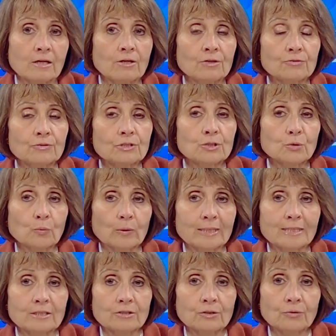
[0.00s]

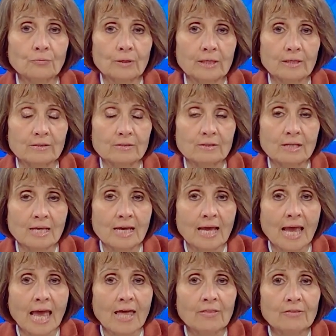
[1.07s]
120 degrees.
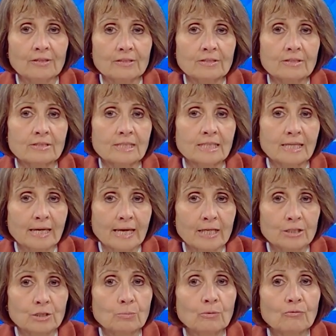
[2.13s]
And this is,
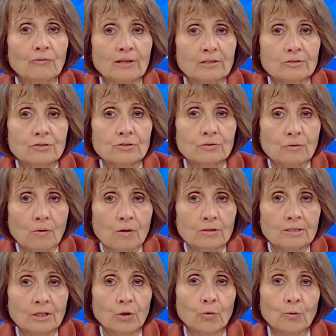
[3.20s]
again, to prevent
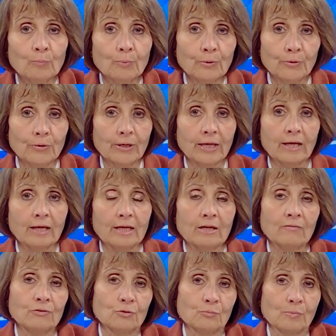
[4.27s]
scalding or burning
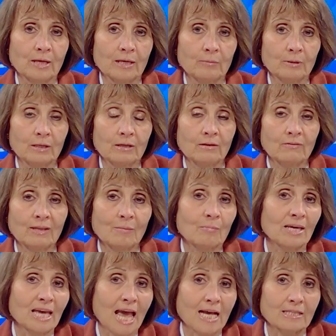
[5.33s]
of your baby that
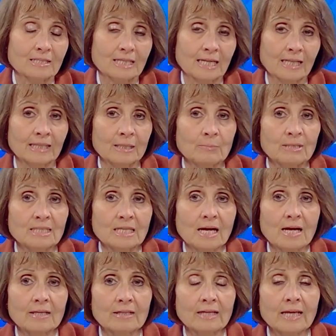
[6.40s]
may accidentally be
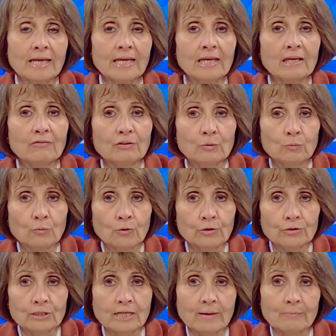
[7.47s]
done if the
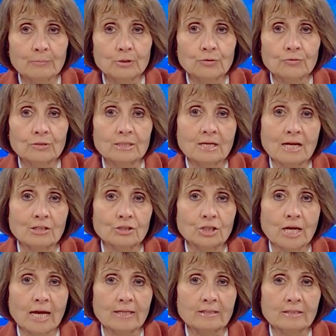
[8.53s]
water temperature is not
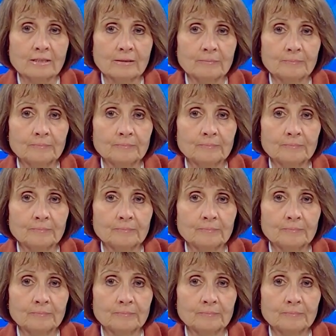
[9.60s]
checked.